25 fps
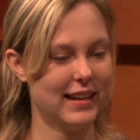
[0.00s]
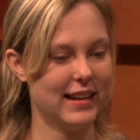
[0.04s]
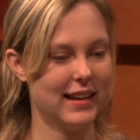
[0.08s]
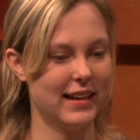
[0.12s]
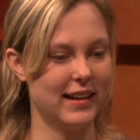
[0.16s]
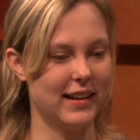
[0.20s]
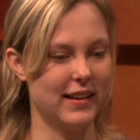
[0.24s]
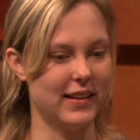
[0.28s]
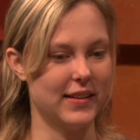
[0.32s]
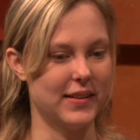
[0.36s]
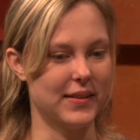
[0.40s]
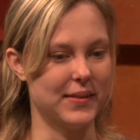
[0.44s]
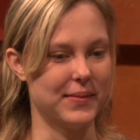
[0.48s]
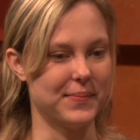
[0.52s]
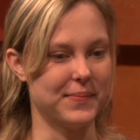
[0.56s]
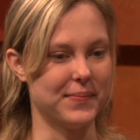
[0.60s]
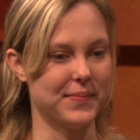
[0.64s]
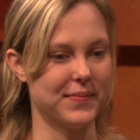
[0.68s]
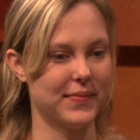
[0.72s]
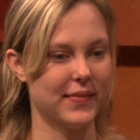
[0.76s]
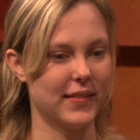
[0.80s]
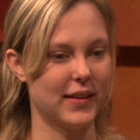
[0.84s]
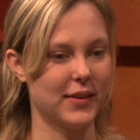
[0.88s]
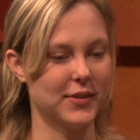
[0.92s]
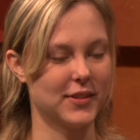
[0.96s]
It
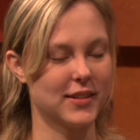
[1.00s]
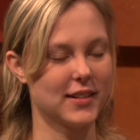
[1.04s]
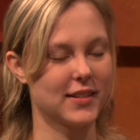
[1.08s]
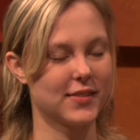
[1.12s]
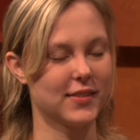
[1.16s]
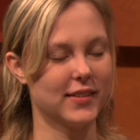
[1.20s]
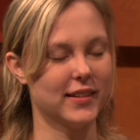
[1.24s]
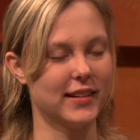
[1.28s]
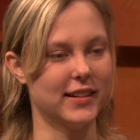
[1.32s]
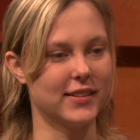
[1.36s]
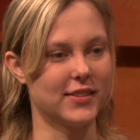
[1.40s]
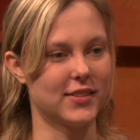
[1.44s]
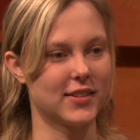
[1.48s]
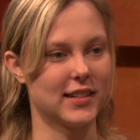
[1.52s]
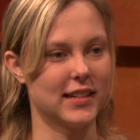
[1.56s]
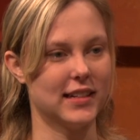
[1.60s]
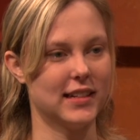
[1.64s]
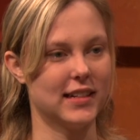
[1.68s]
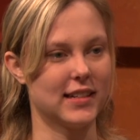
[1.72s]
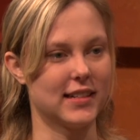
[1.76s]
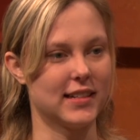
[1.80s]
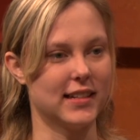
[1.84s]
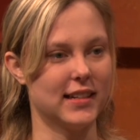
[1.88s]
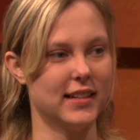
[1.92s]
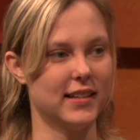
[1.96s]
was just really interesting to
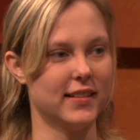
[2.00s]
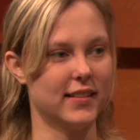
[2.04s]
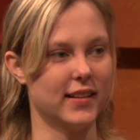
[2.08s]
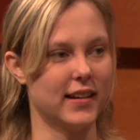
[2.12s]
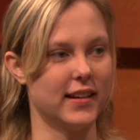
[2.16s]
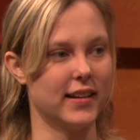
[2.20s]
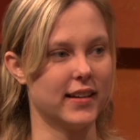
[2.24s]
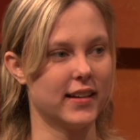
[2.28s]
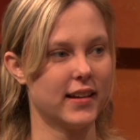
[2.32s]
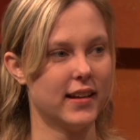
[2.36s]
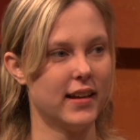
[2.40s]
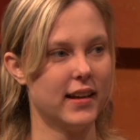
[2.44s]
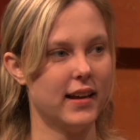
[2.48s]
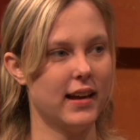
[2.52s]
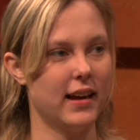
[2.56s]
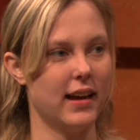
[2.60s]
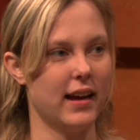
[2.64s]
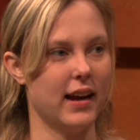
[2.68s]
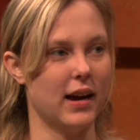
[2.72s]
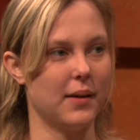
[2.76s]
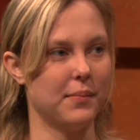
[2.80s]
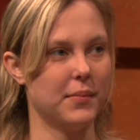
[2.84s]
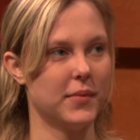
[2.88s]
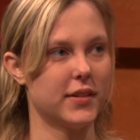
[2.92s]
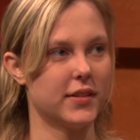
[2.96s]
see like
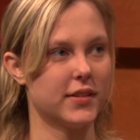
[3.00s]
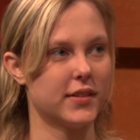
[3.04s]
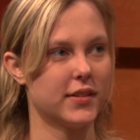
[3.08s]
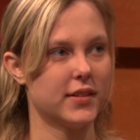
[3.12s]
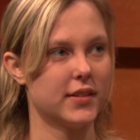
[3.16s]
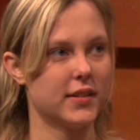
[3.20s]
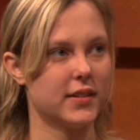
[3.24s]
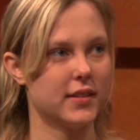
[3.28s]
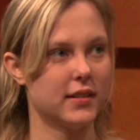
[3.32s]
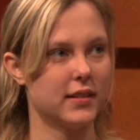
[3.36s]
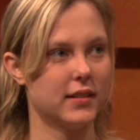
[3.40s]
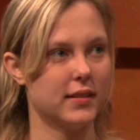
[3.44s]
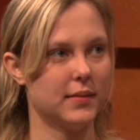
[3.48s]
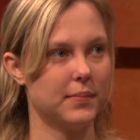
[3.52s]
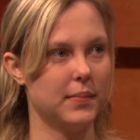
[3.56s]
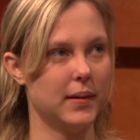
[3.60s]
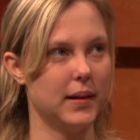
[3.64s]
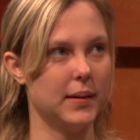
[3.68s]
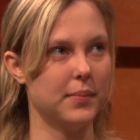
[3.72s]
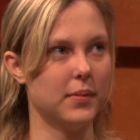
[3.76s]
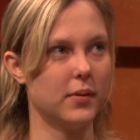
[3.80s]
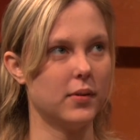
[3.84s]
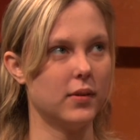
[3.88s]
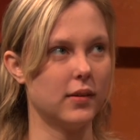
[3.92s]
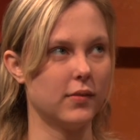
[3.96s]
how much
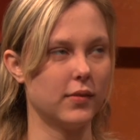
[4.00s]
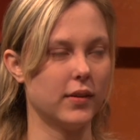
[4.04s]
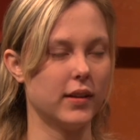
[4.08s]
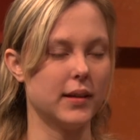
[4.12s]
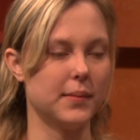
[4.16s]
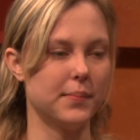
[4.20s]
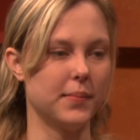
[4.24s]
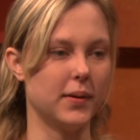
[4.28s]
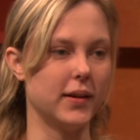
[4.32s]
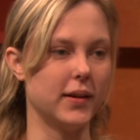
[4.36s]
people really put